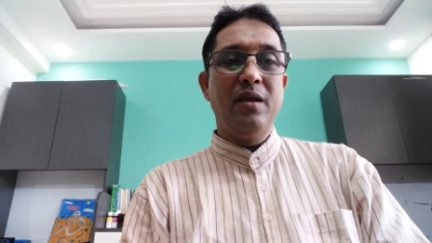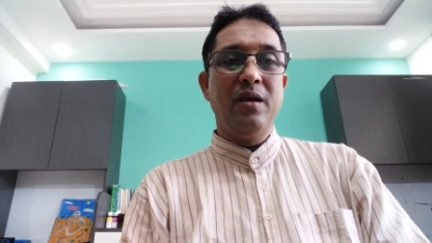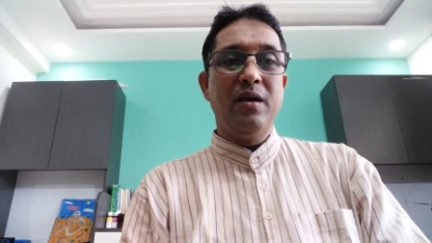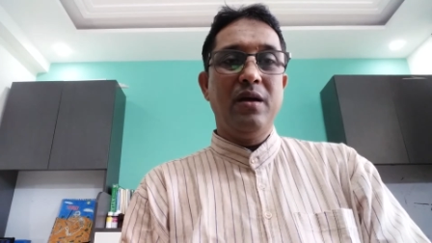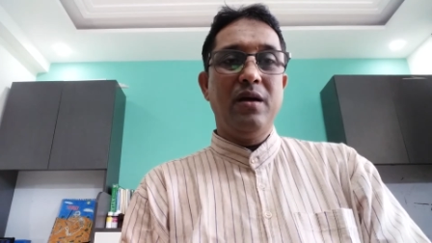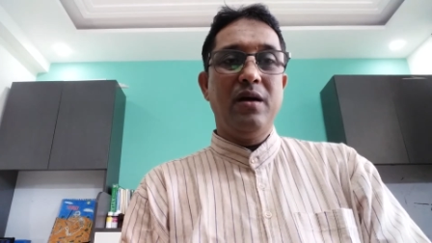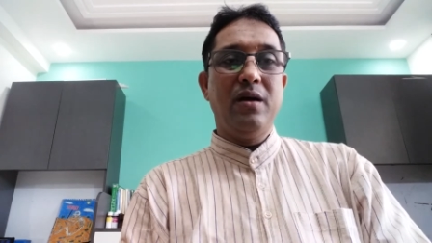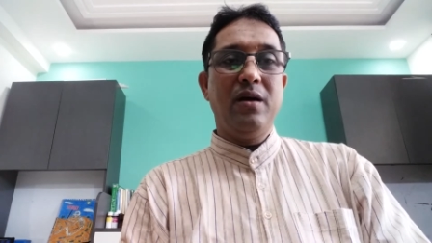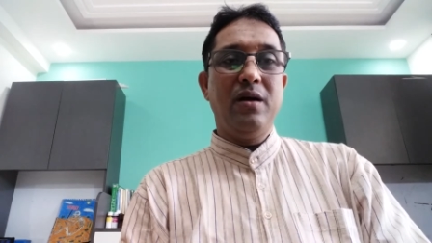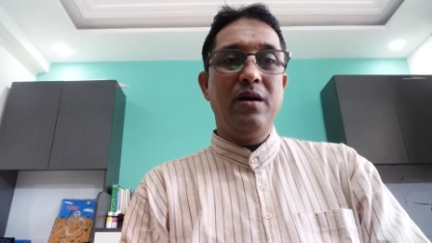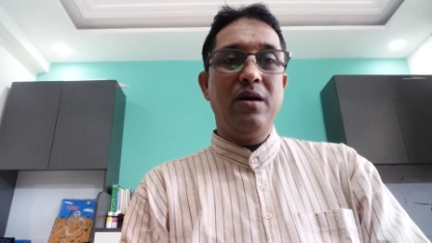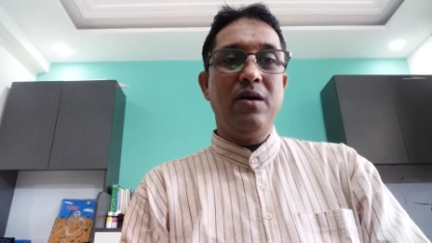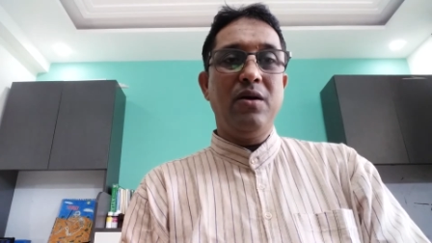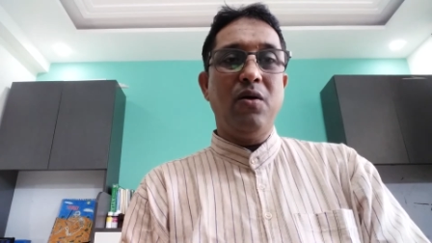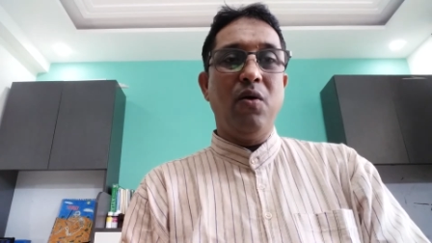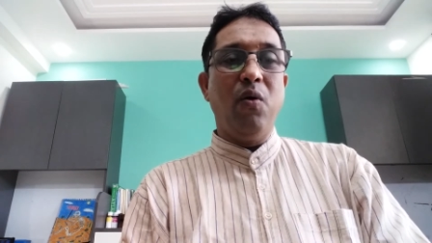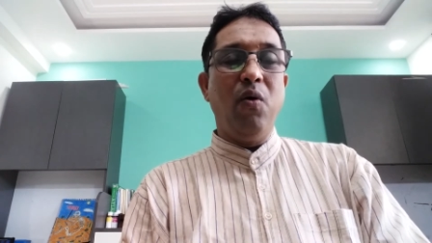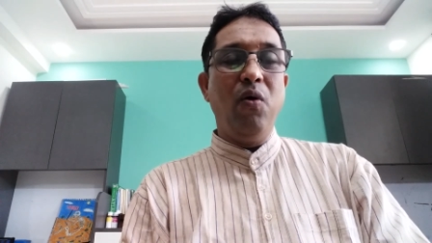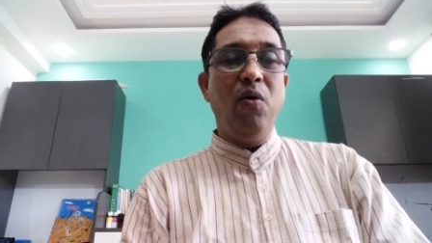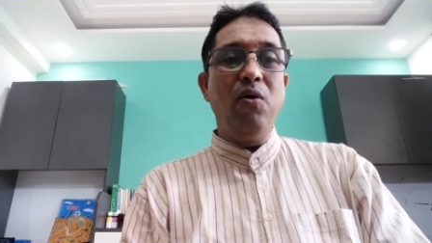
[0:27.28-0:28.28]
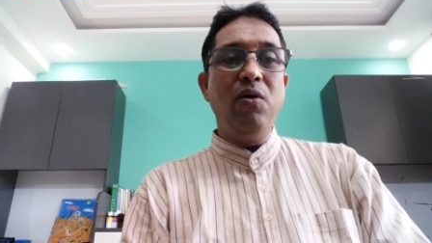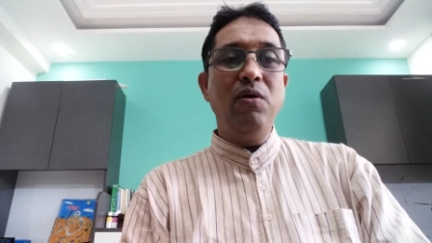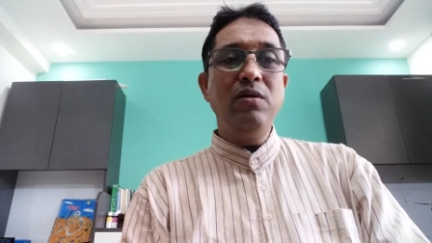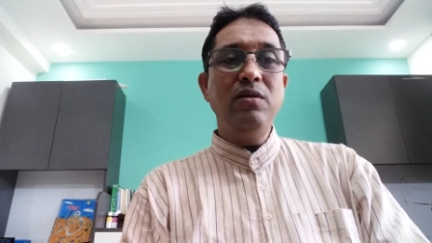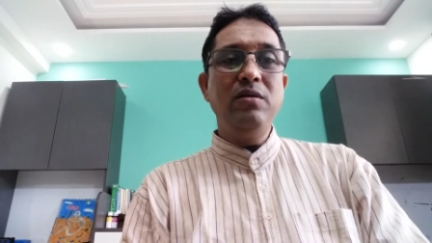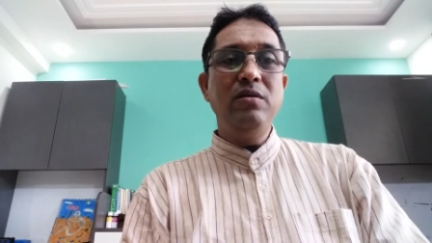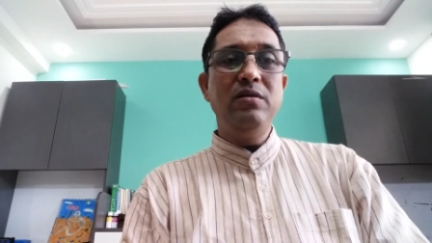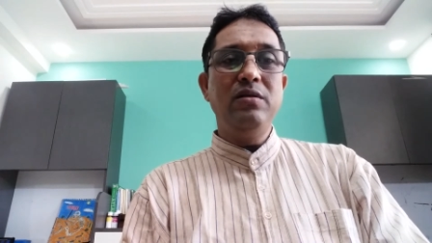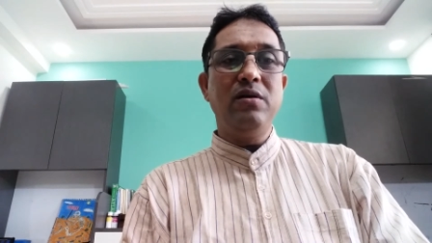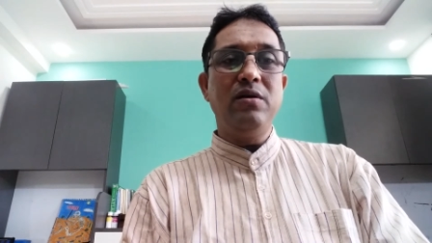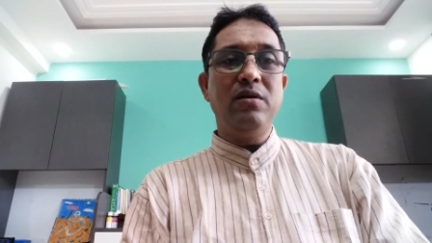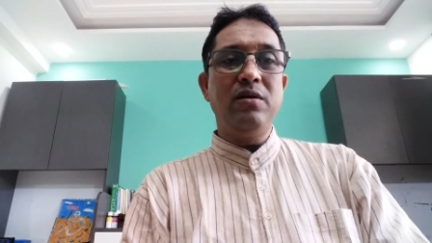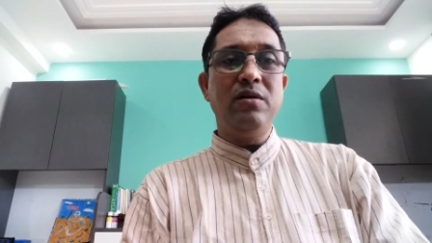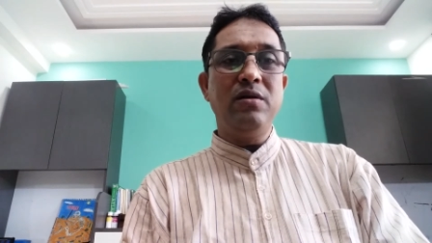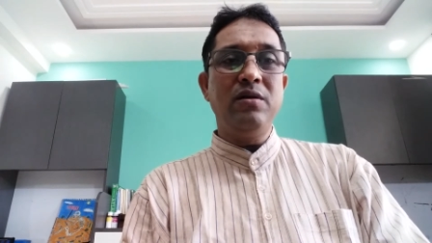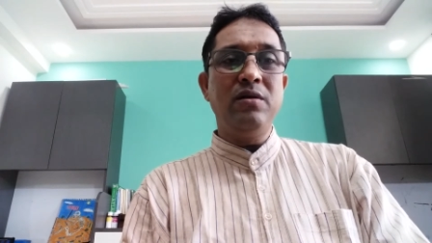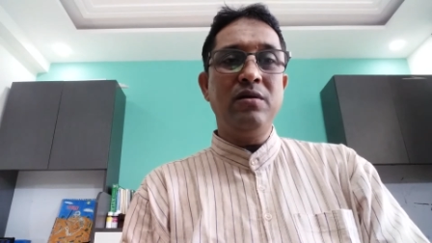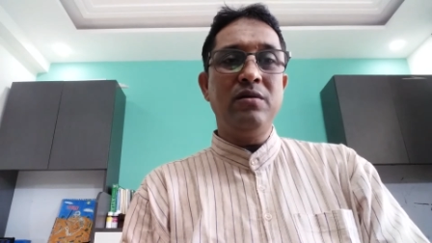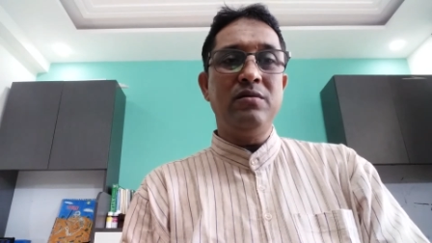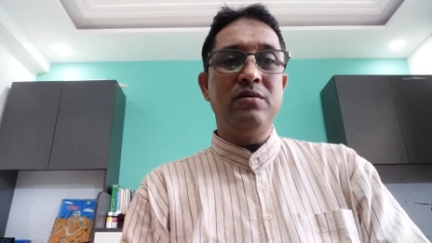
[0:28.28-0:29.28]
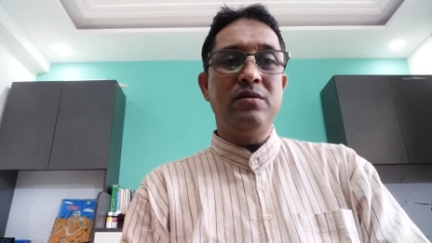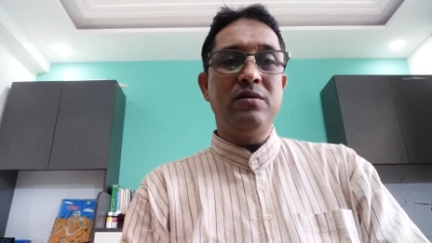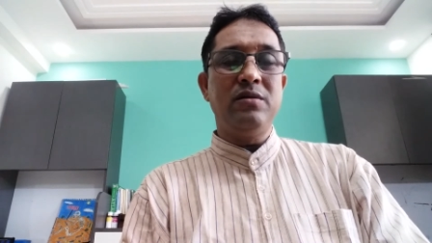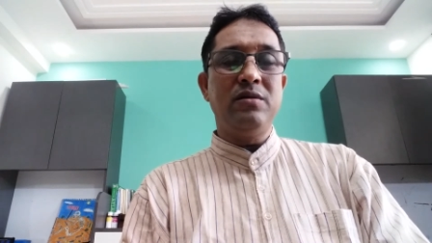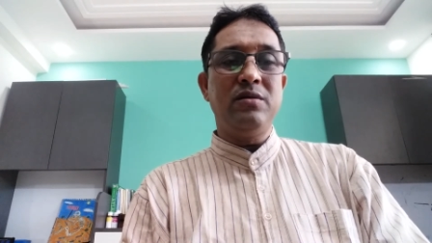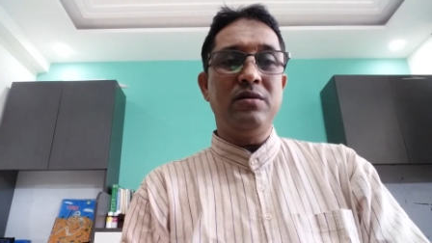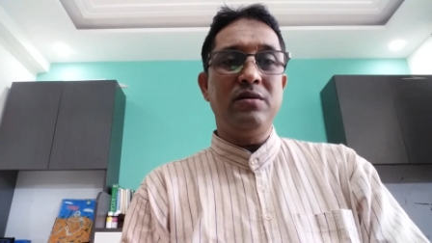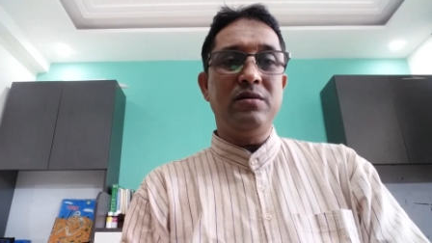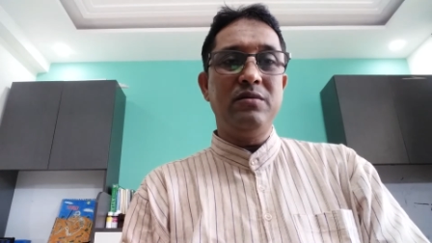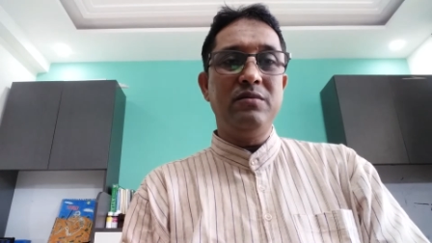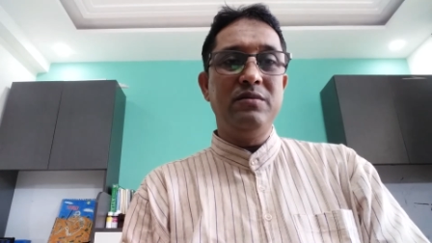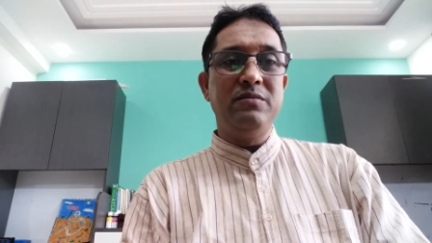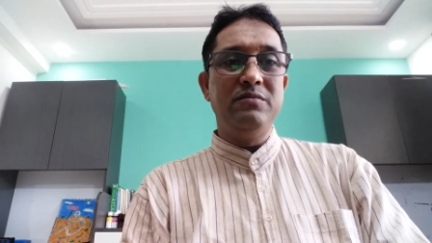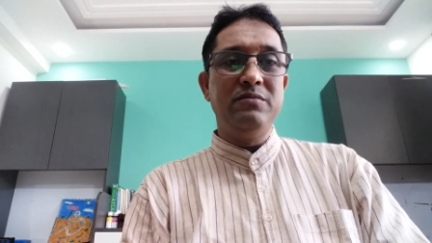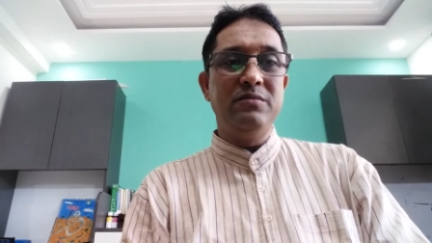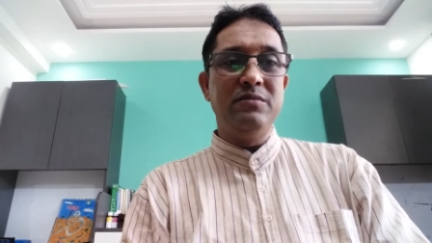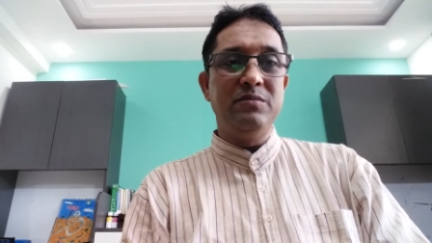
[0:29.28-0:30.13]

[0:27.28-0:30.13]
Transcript: all the